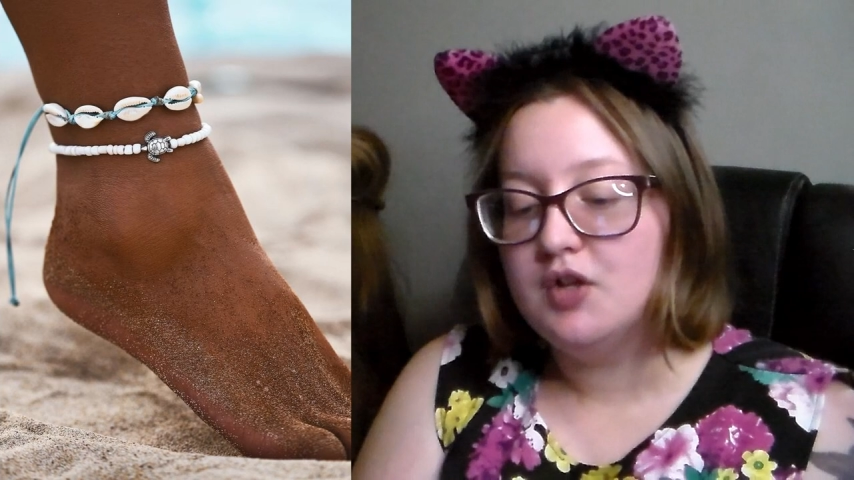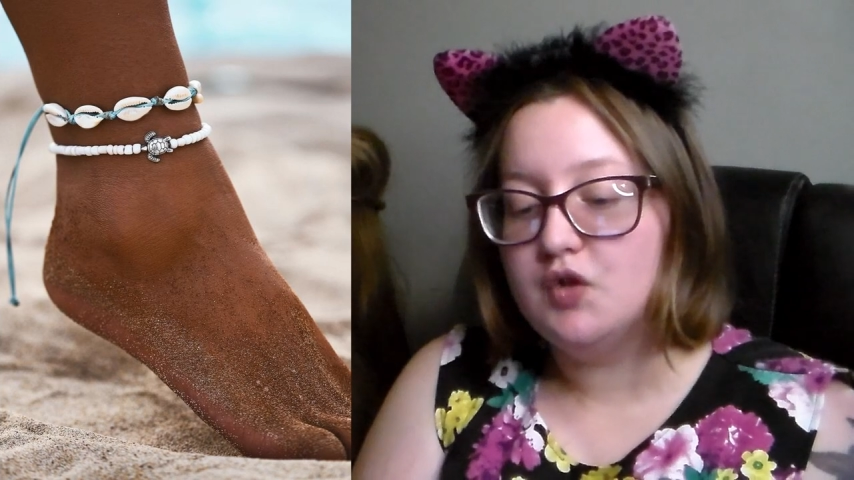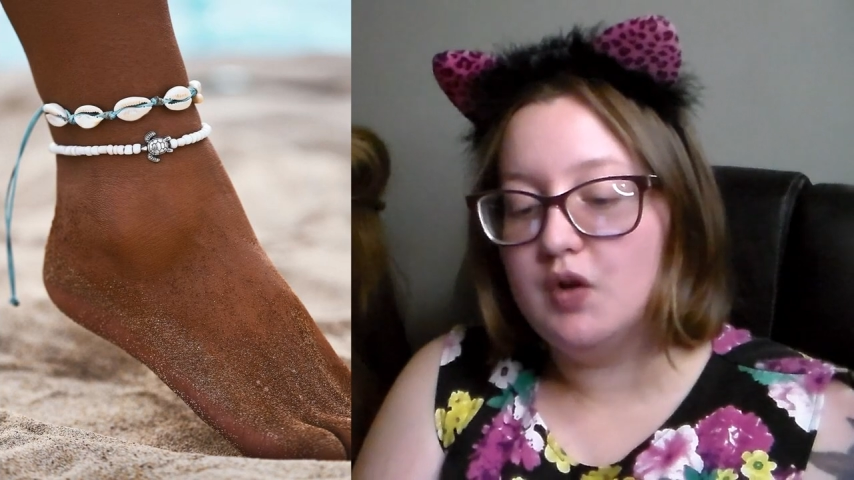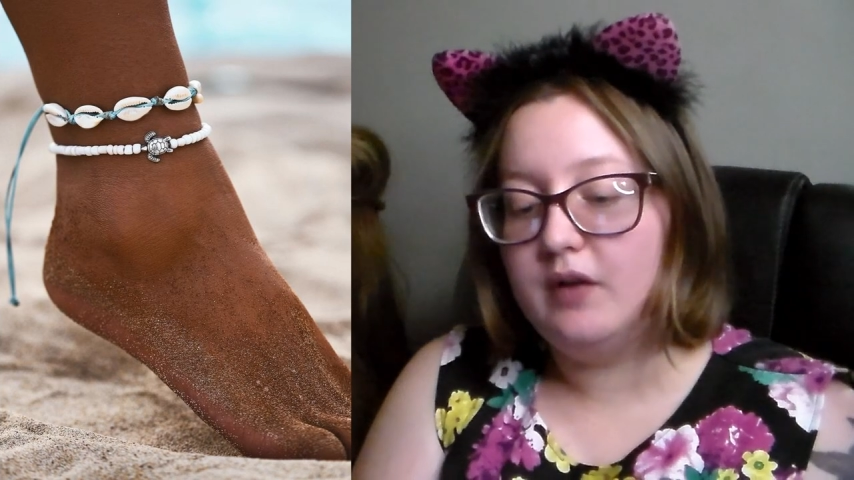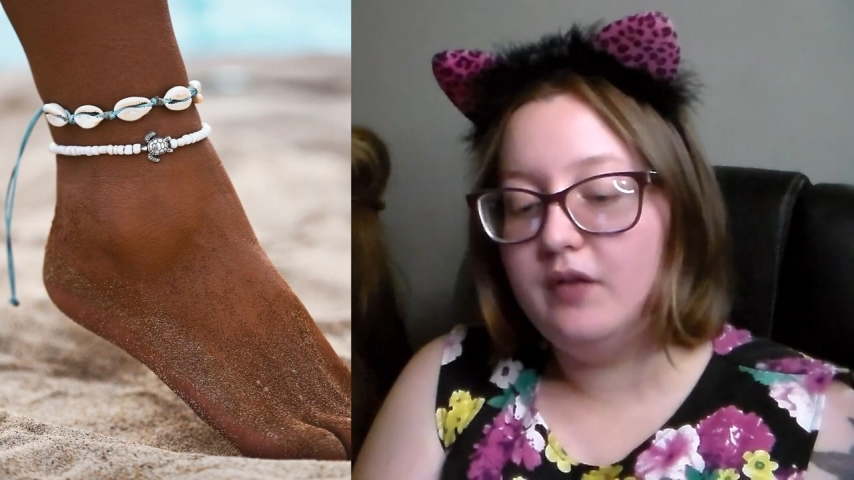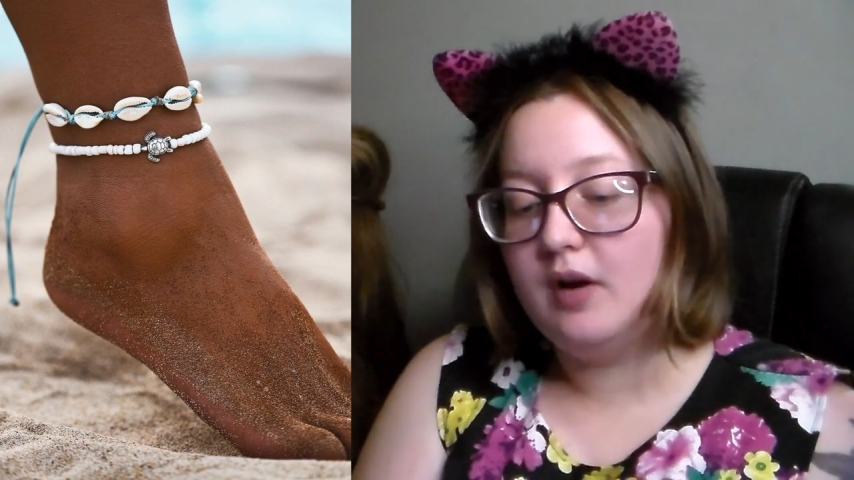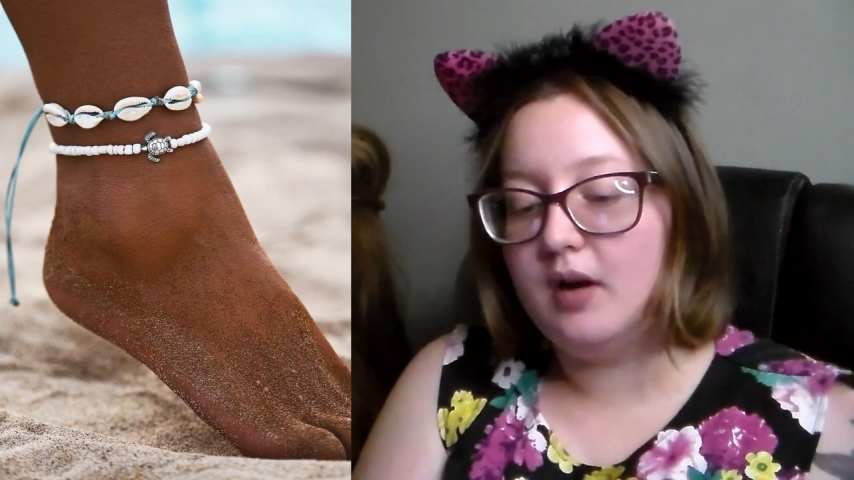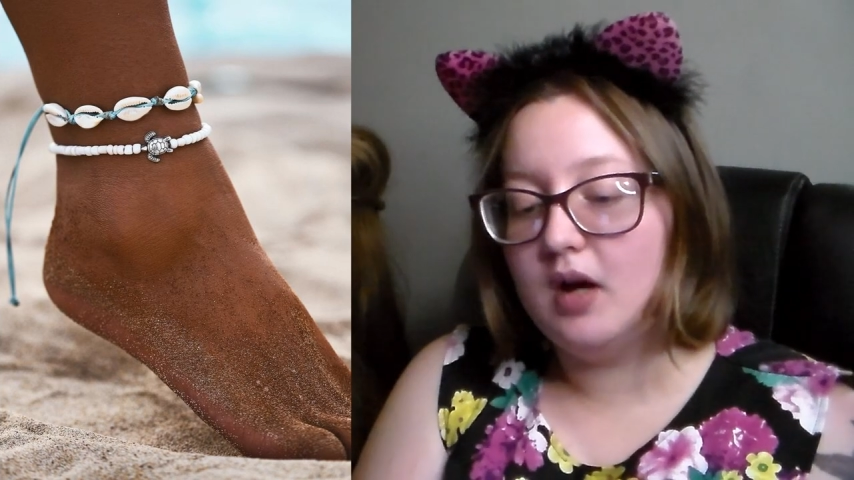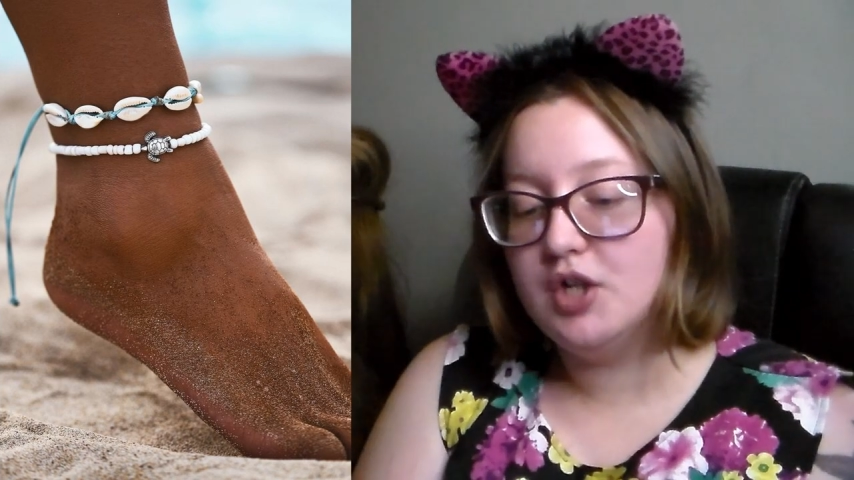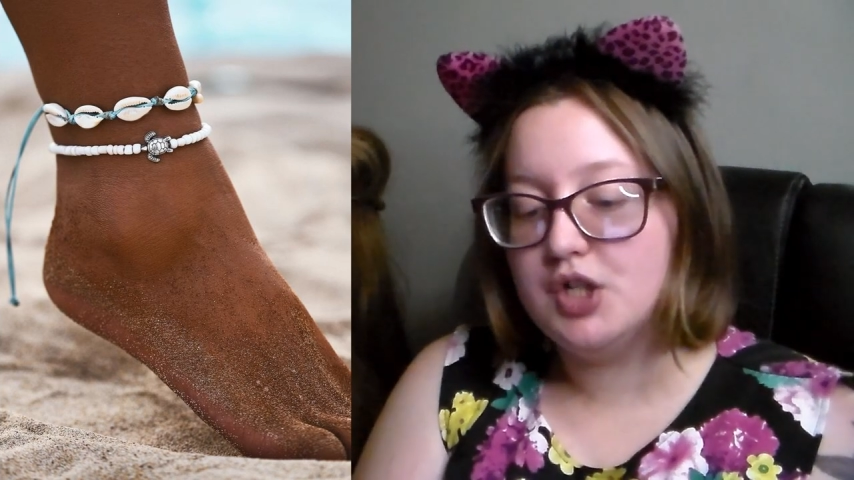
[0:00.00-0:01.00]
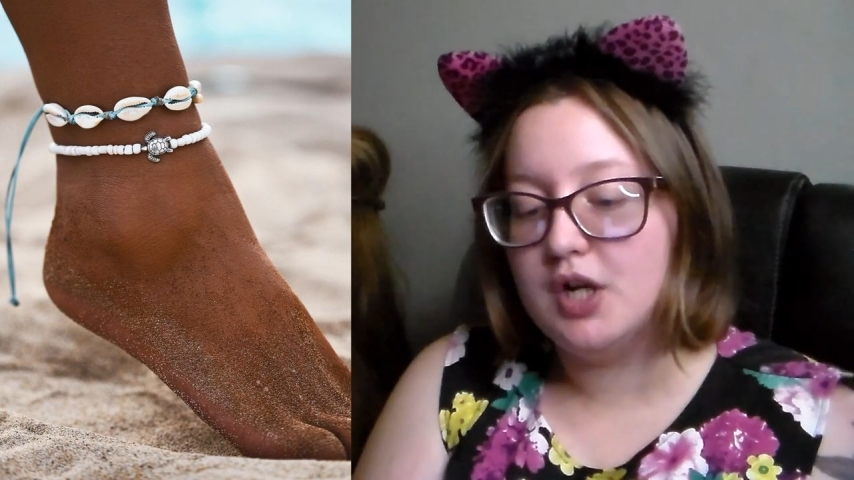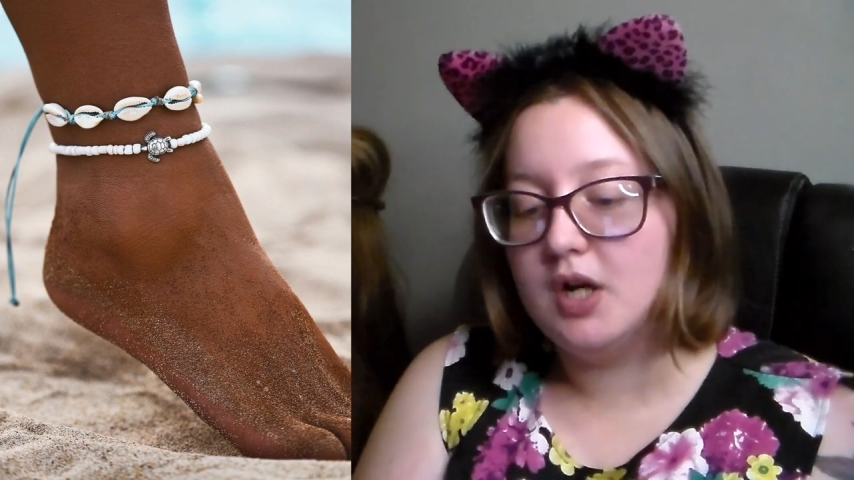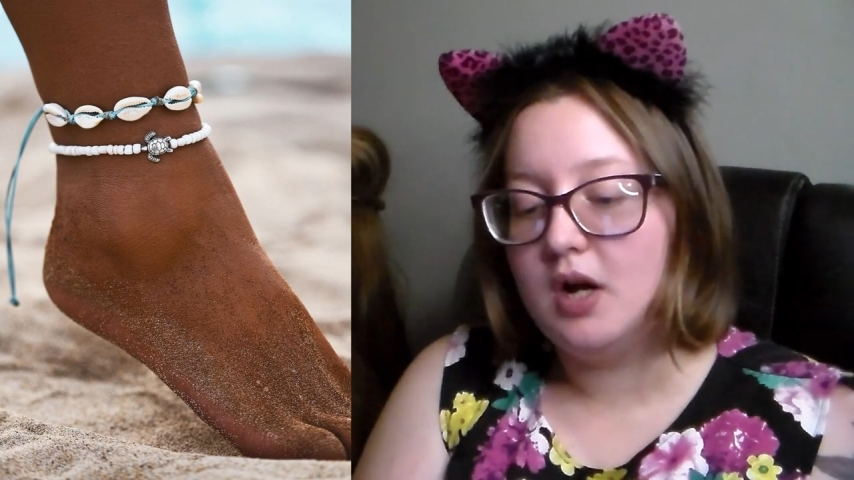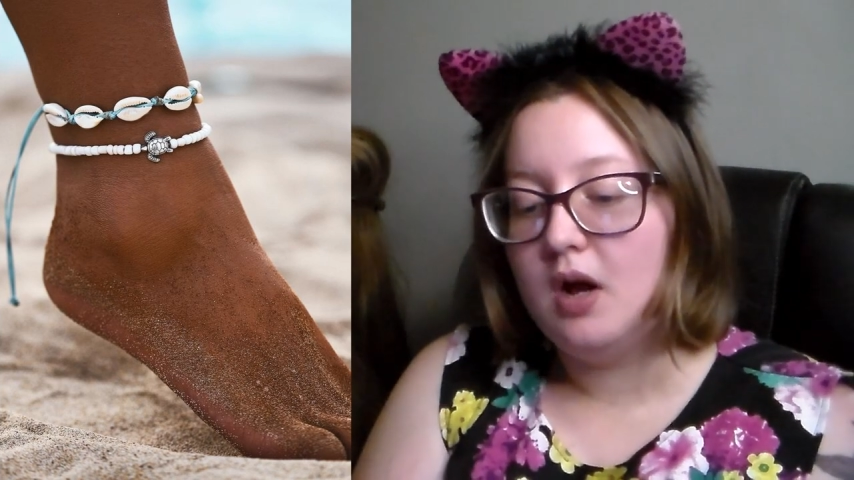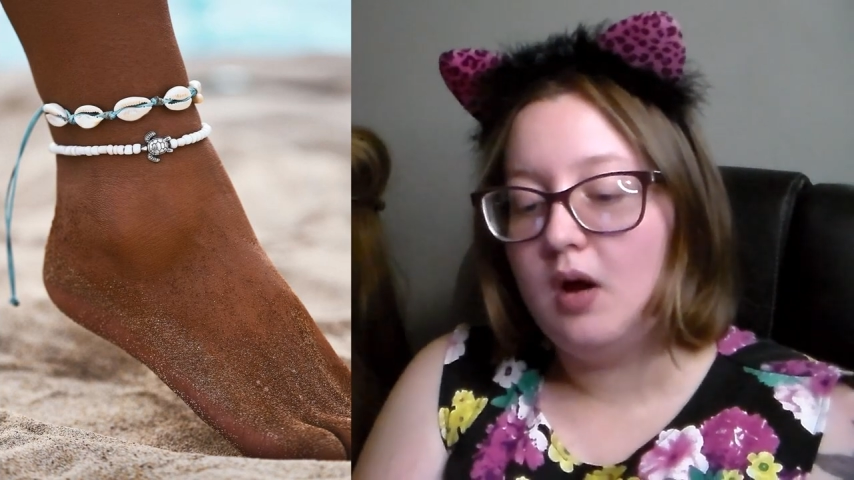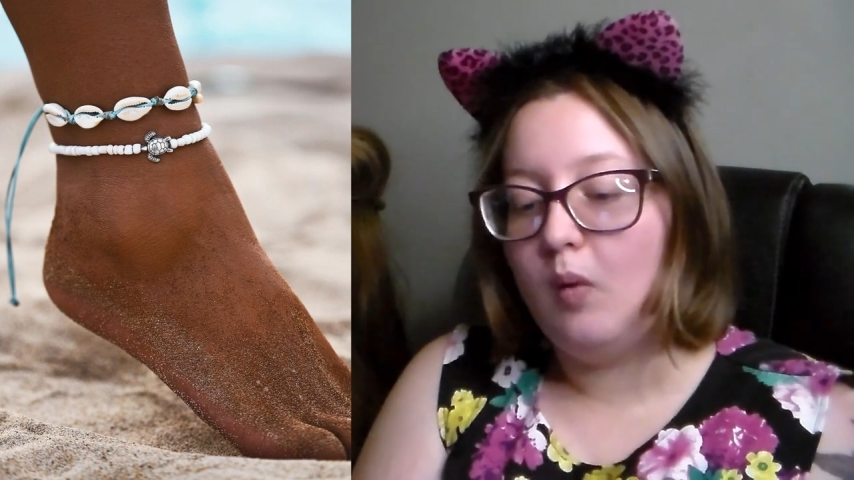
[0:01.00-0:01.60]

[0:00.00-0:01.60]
so if you're unsure,